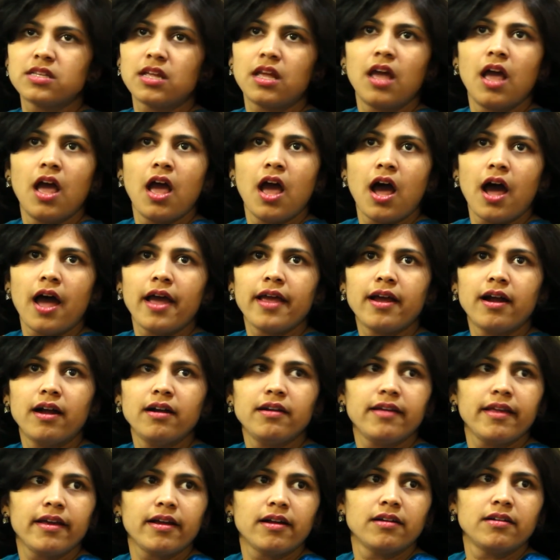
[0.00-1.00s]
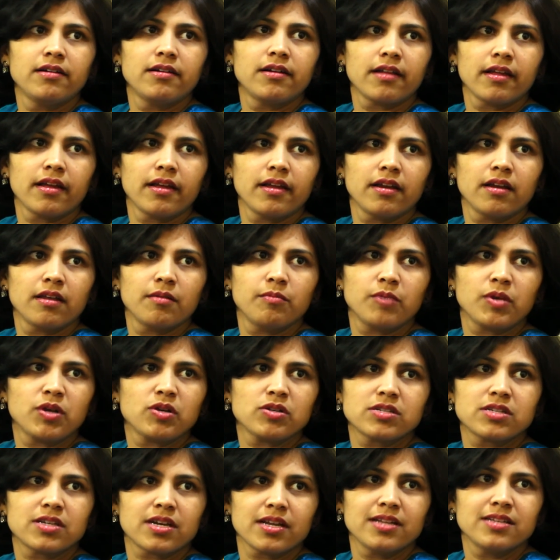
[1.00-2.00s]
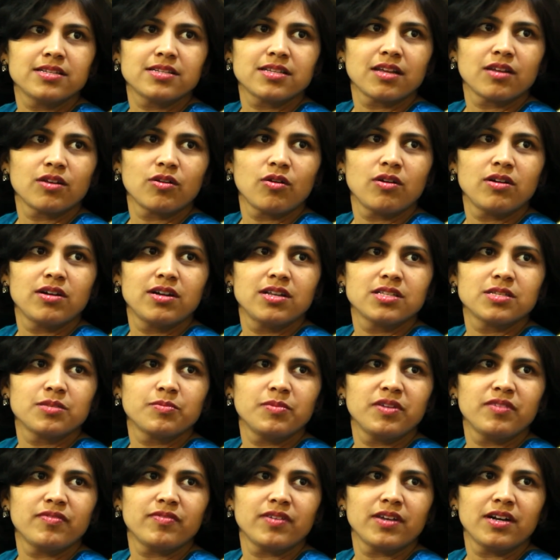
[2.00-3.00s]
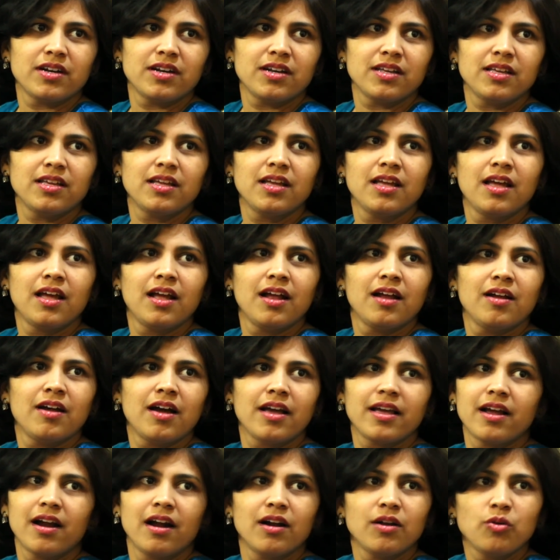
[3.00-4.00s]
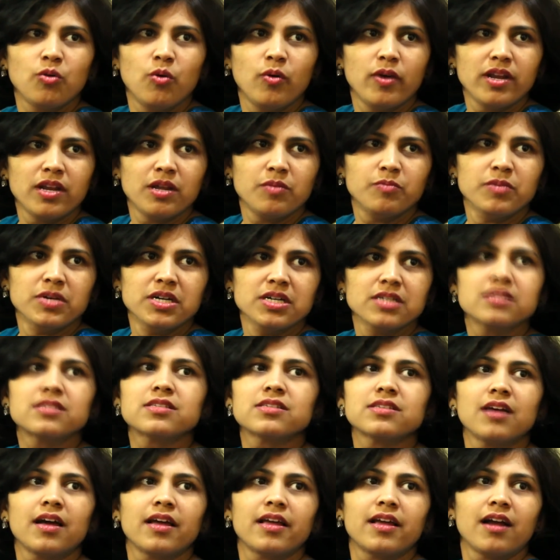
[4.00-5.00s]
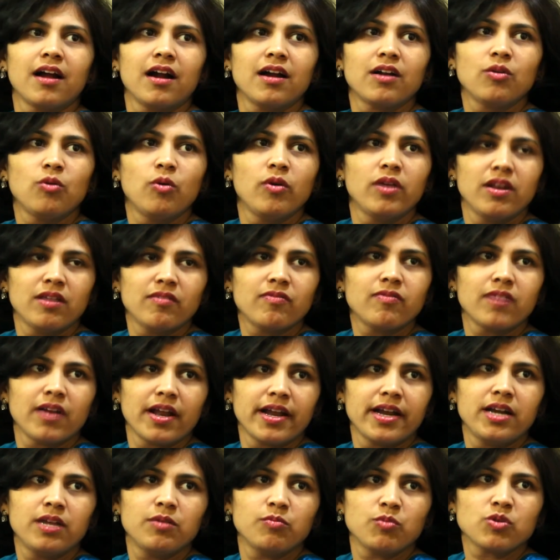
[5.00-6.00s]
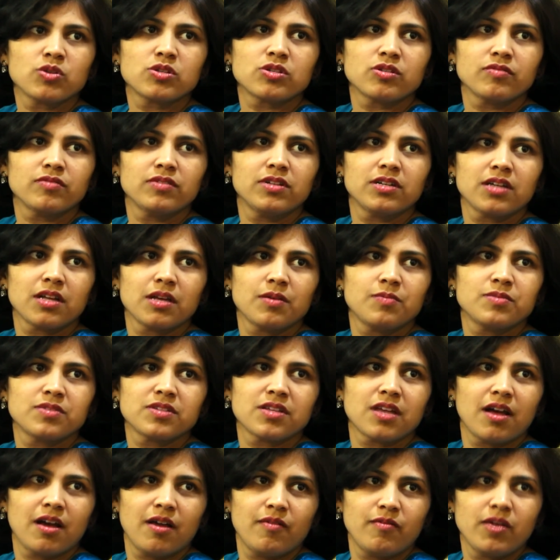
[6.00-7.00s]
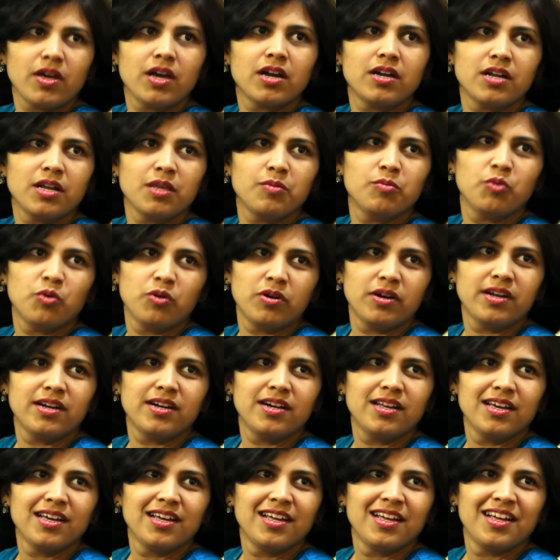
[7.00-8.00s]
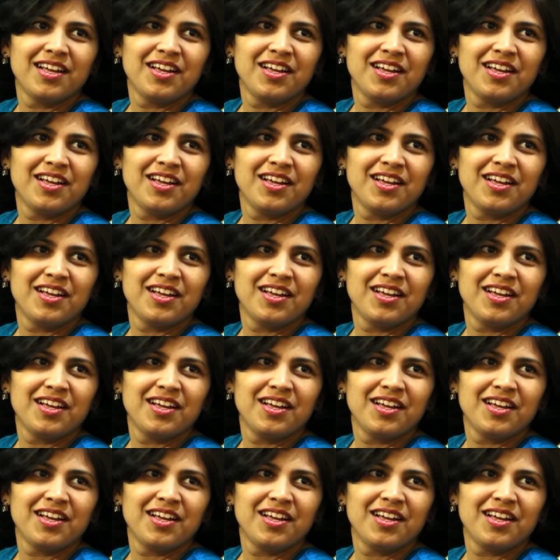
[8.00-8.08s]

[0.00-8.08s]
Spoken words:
See, I can't take a train because trains are not disable friendly. I can't go in a bus. I can't go in a flight. Most of the times we are deboarded.